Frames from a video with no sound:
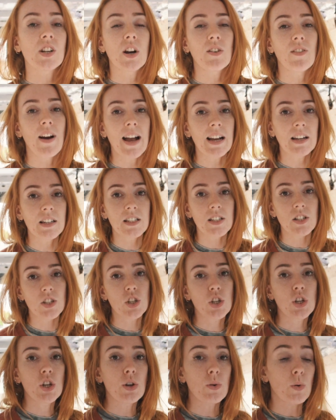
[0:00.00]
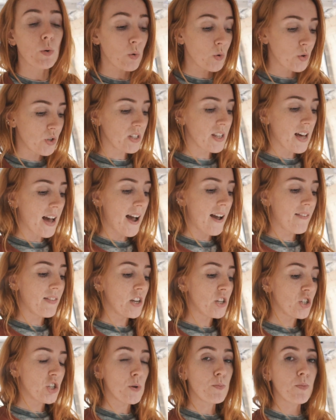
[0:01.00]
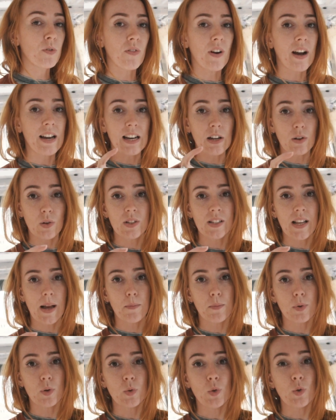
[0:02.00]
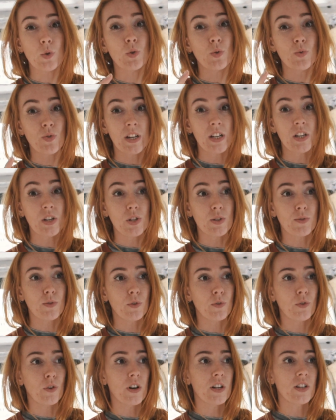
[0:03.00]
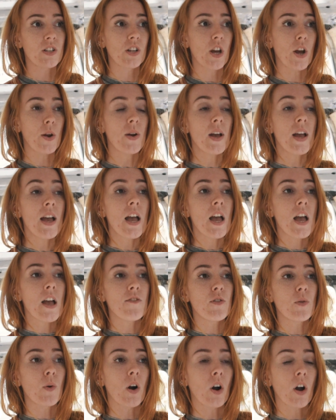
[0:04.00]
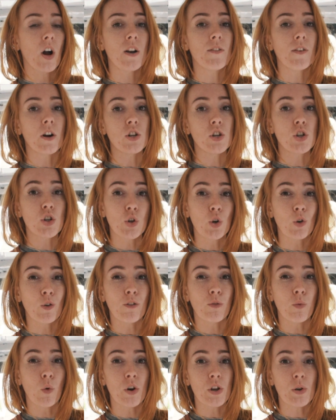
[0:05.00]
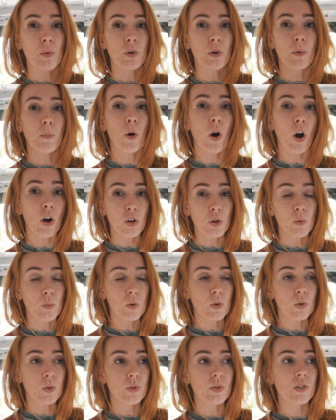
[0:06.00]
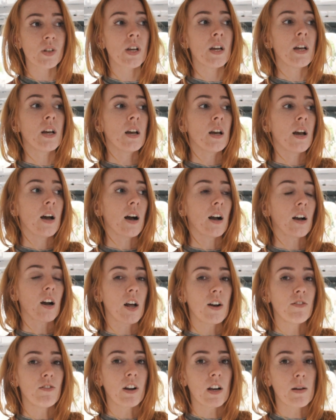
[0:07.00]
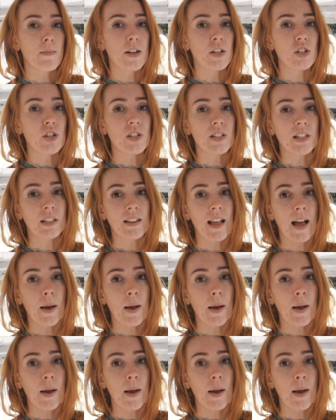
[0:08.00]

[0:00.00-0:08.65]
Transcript: Direct to order that, and they do provide little samples, which is really useful for us. So if you are kind of unsure of what you want to put on your walls, I kind of recommend using